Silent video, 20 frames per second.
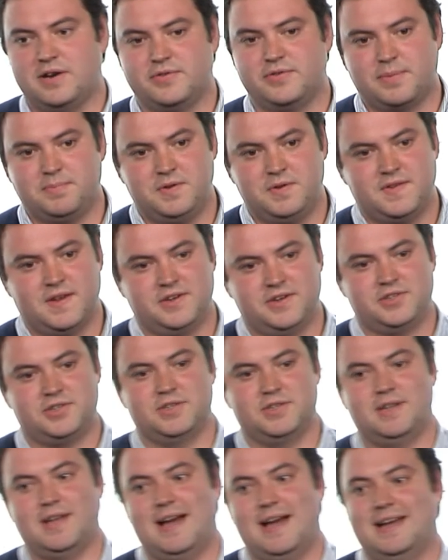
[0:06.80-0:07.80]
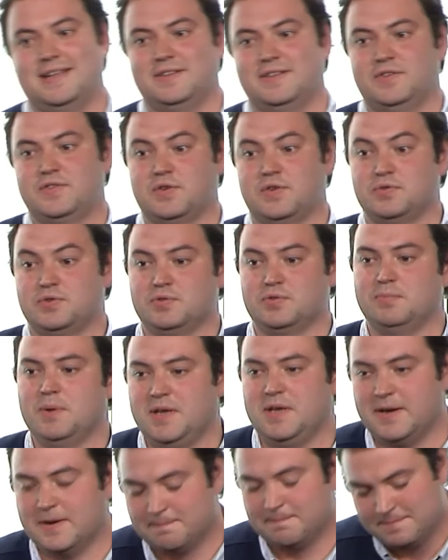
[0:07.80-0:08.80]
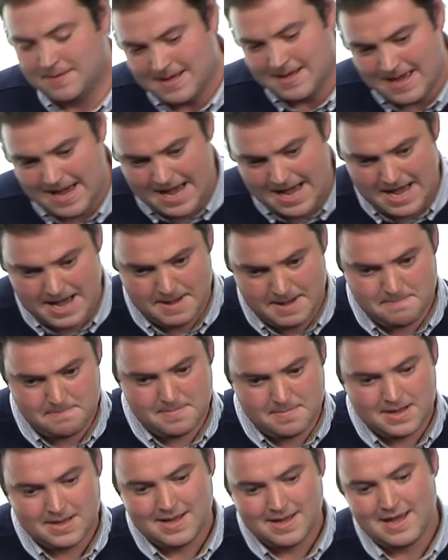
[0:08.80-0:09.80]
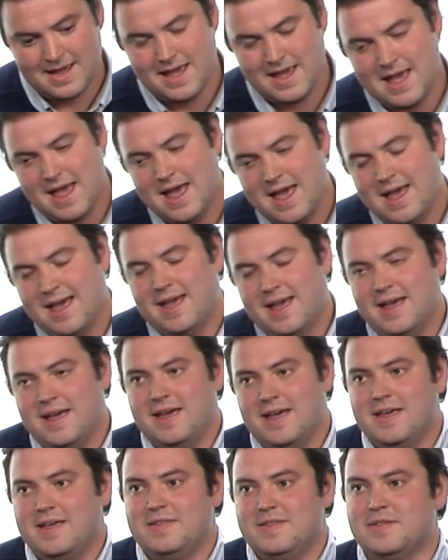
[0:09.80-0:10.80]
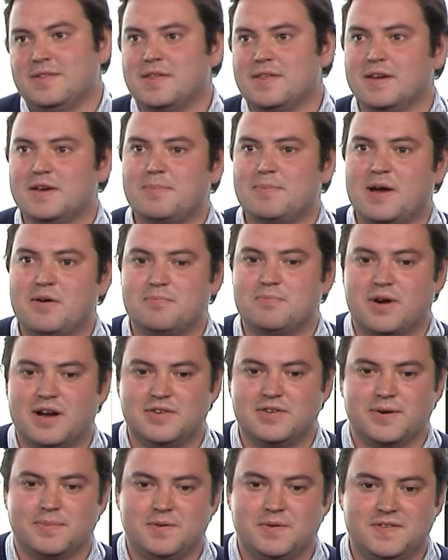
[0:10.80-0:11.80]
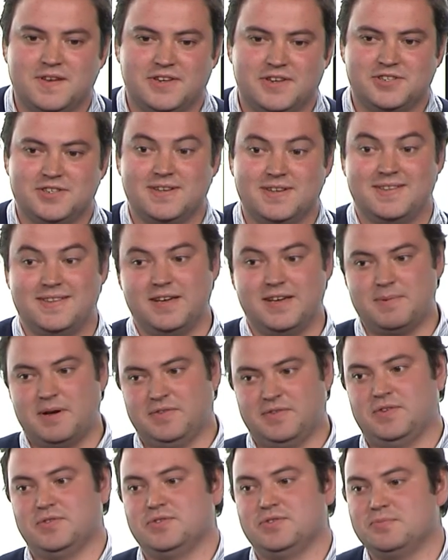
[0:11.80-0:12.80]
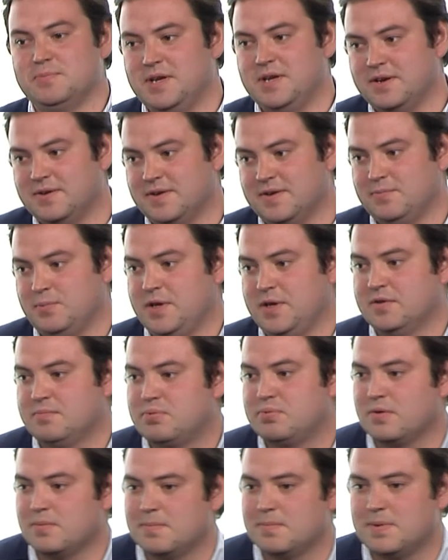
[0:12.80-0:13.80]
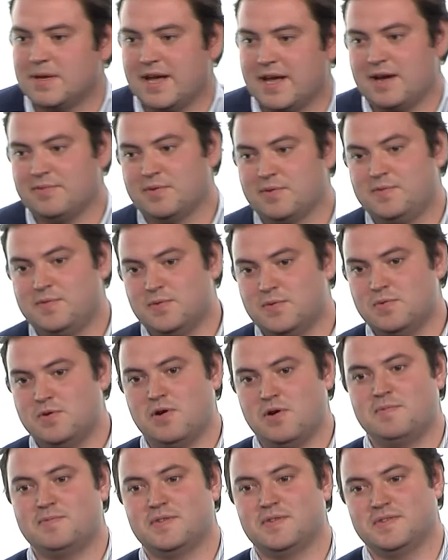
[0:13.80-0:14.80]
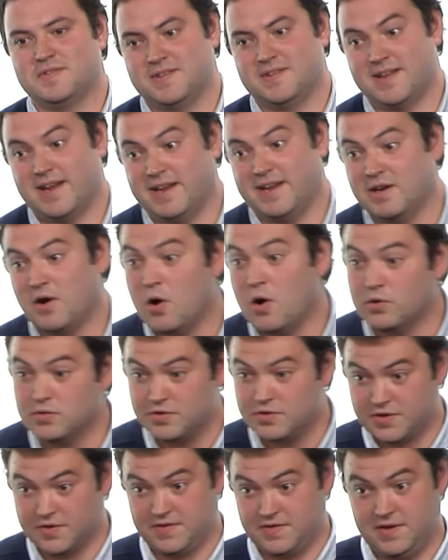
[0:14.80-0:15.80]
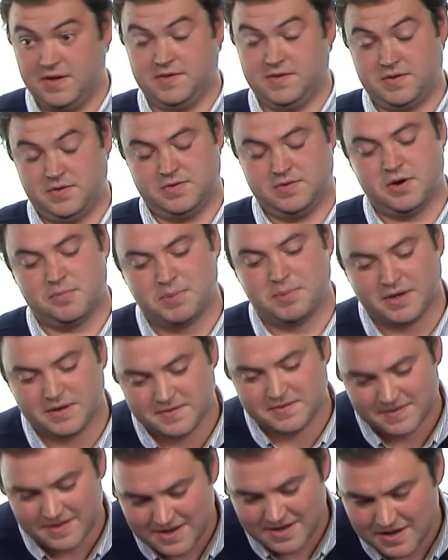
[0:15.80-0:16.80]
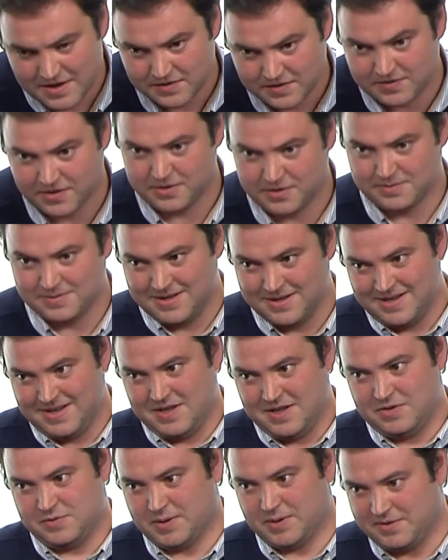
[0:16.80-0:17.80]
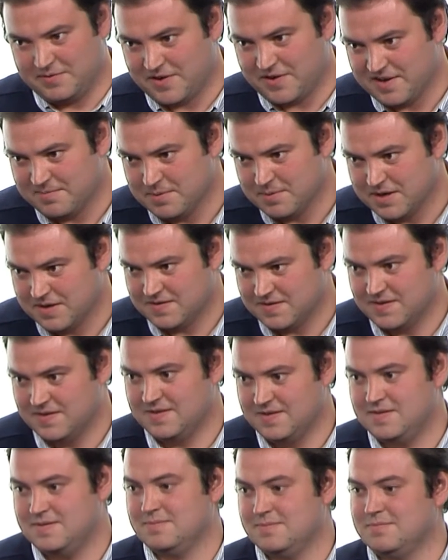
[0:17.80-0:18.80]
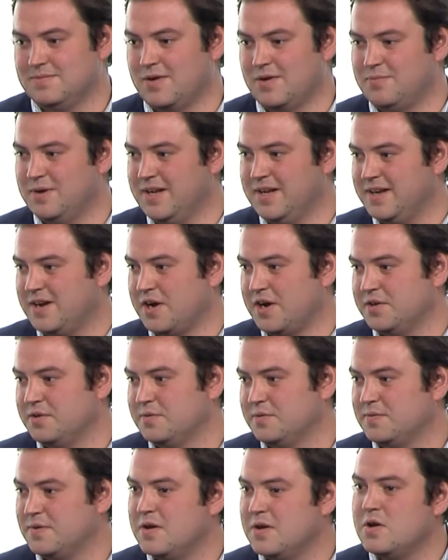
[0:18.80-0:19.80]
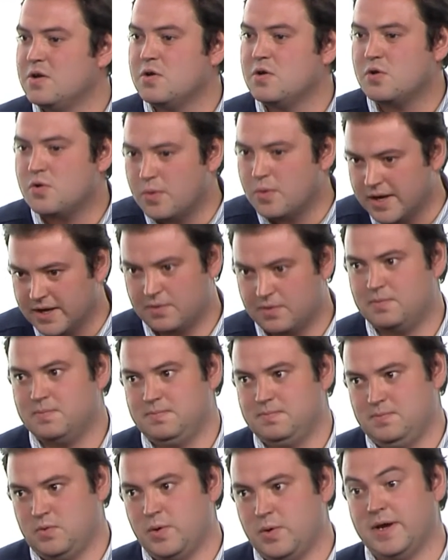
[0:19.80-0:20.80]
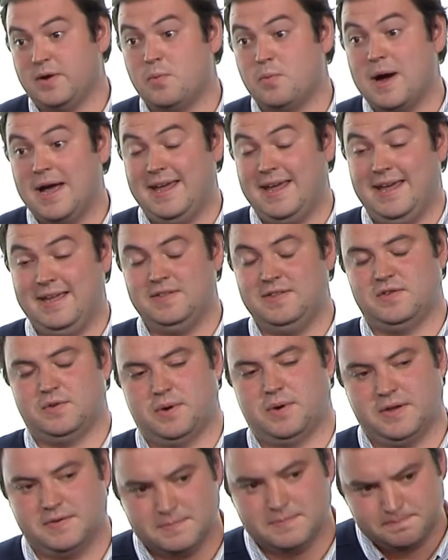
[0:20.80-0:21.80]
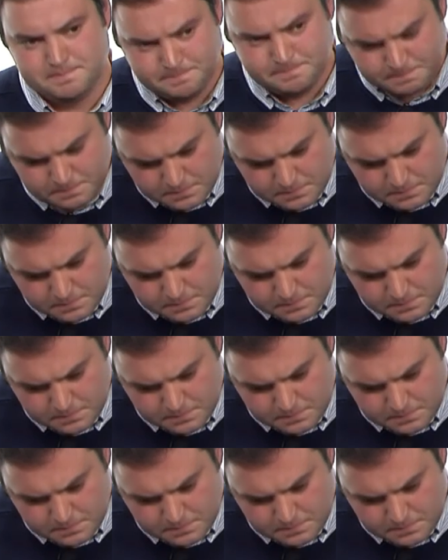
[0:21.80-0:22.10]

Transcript: brand reputation and social media. The thing about brand reputation, the thing about social media is we could probably have a full conference today on just these two topics. So 25 minutes is a really kind of quick way into it.